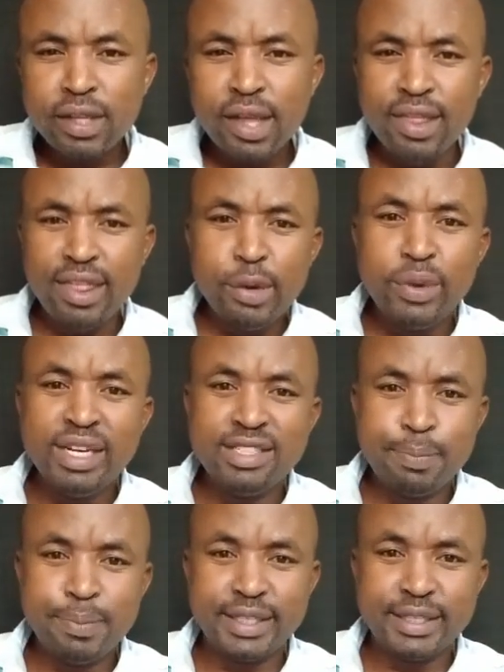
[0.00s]
they will
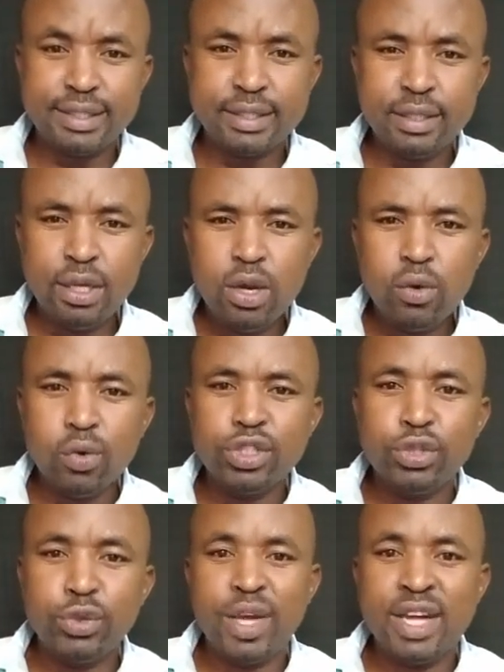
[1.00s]
split.
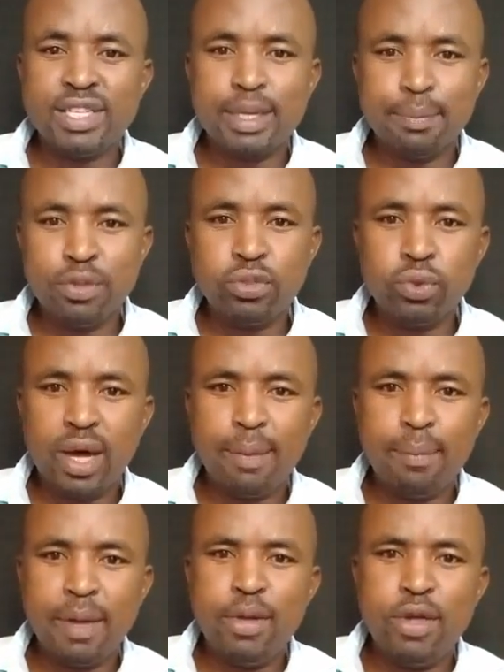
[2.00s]
What you were supposed to
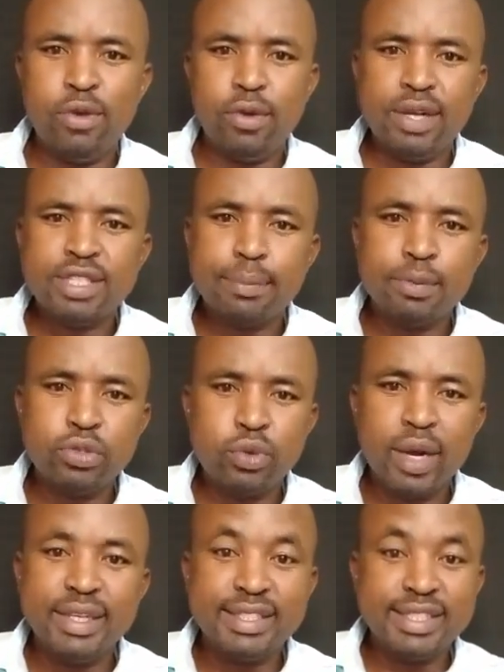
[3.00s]
earn, maybe you are supposed
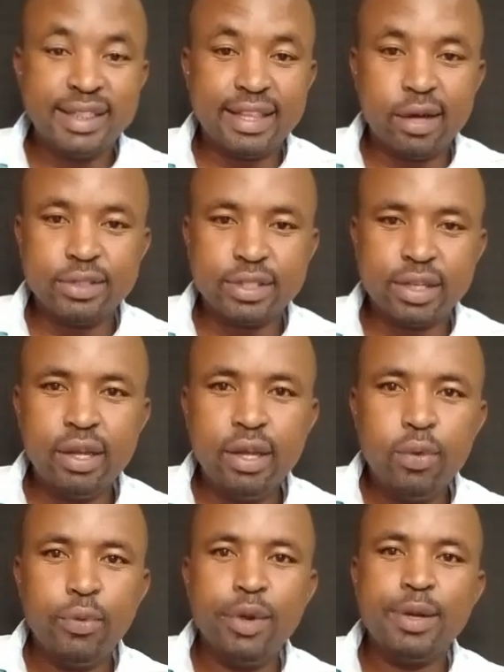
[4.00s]
to earn 10,000,
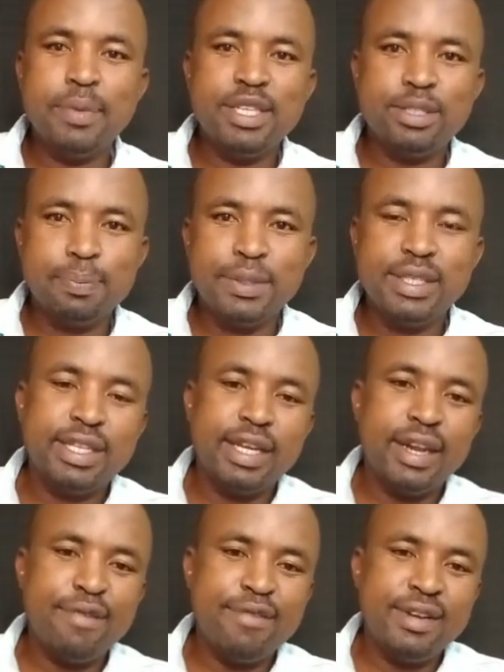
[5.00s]
will be split,
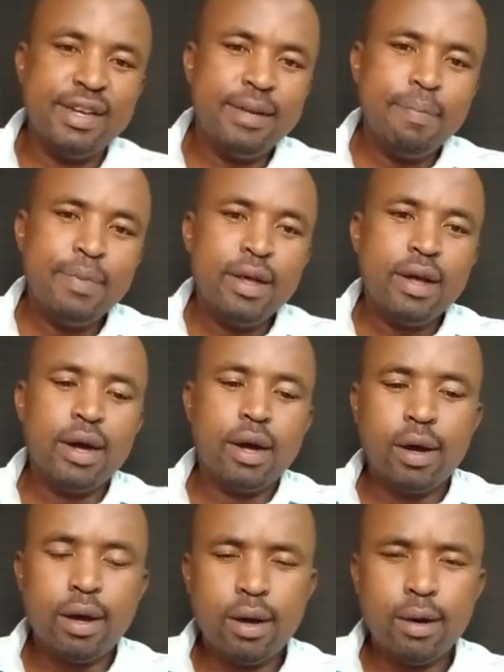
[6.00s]
and every
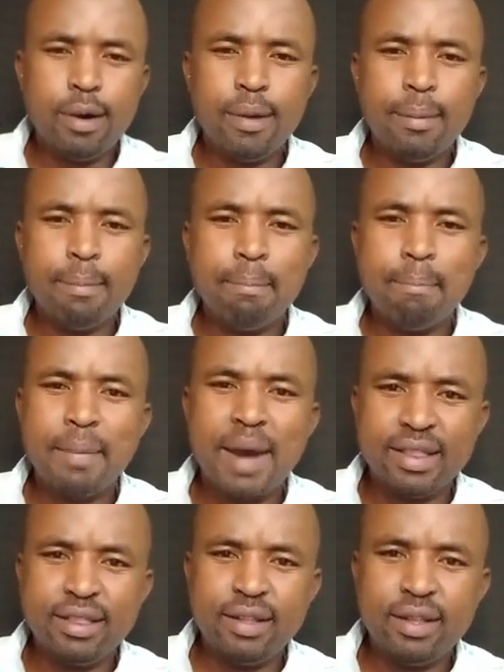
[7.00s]

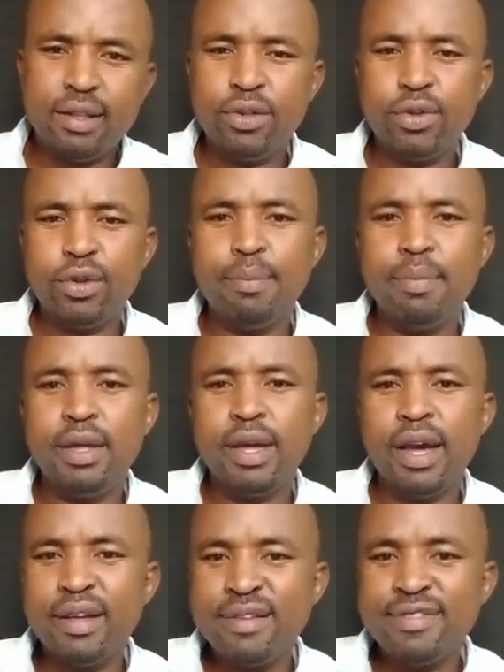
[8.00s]
month you'll be,
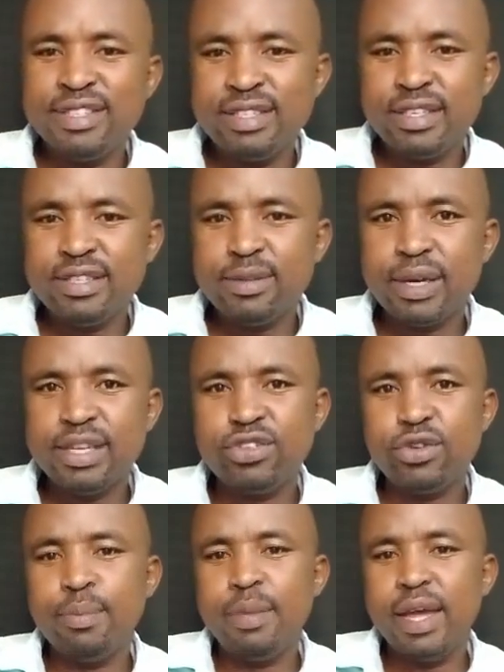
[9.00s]
every 6
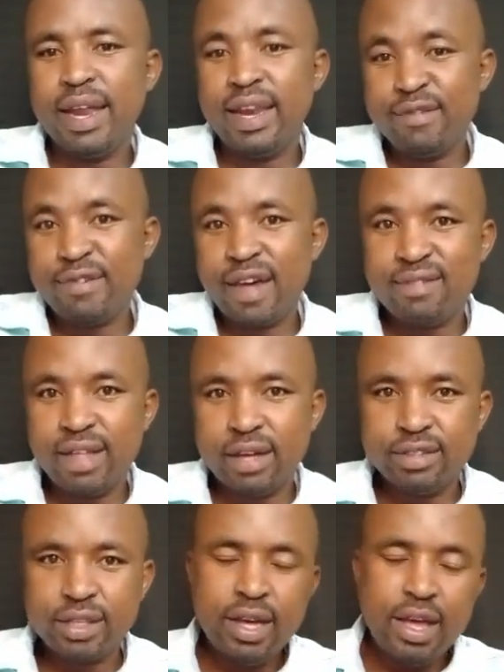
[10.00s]
months you'll be earning
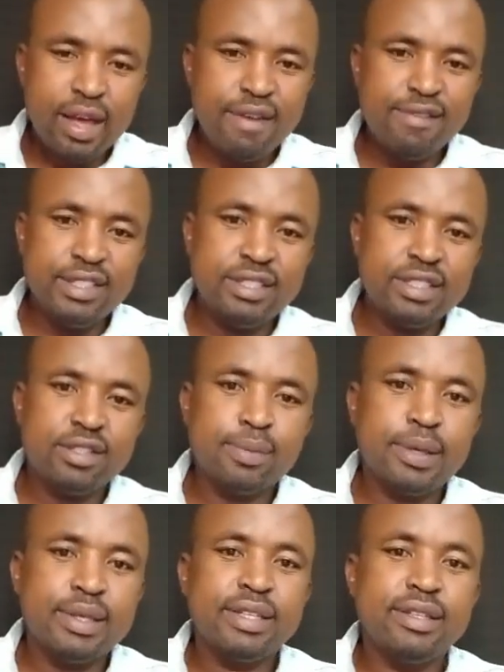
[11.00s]
5,000. Every 6
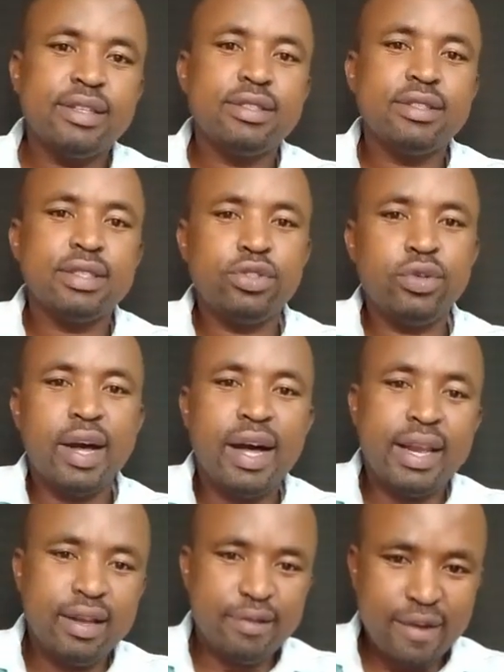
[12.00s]
months you are
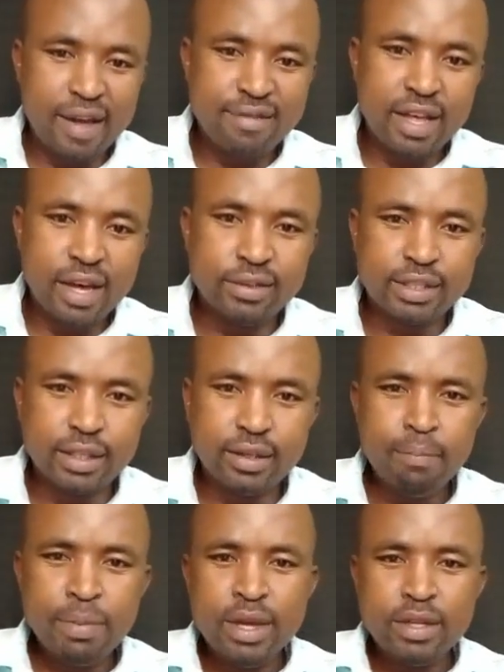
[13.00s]
earning 5,000.
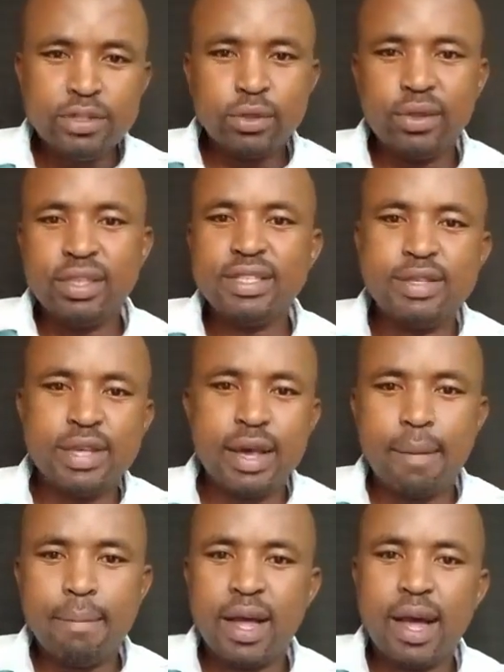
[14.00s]
So this
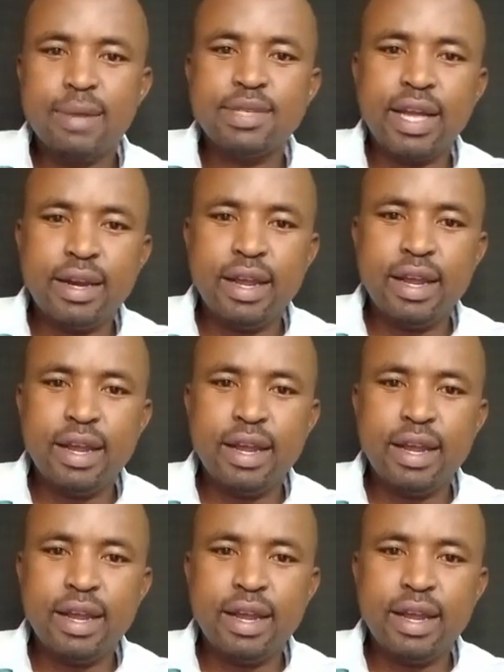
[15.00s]
becomes ideal